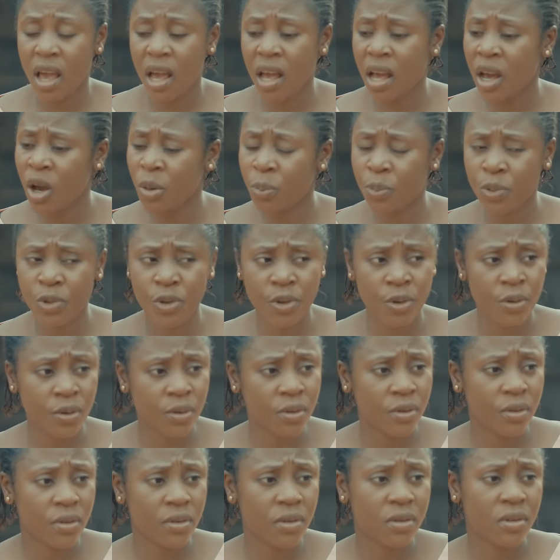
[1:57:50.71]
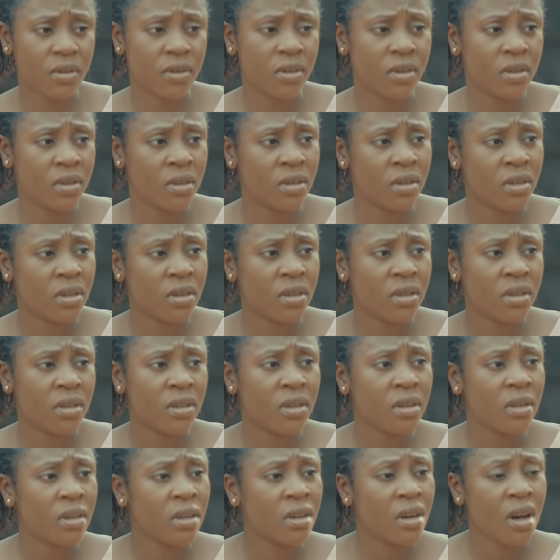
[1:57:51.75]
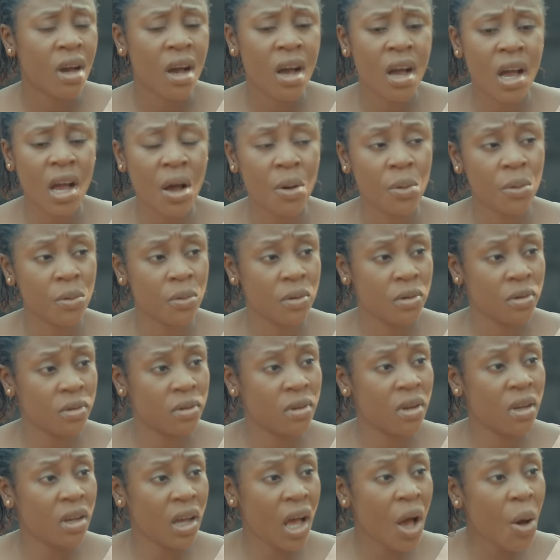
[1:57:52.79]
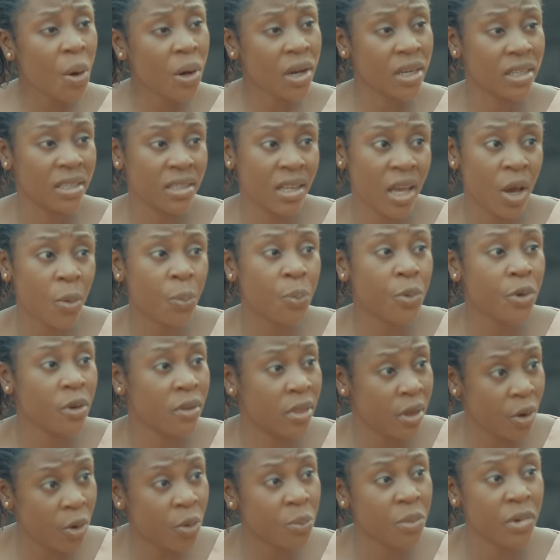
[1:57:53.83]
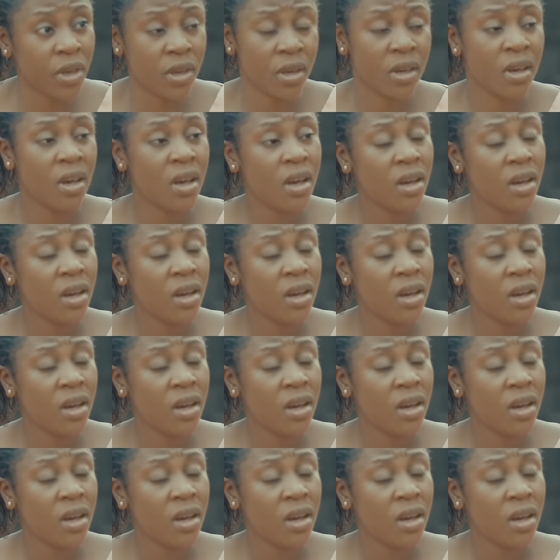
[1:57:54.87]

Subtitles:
Help you? How? How can I help you? Tell me.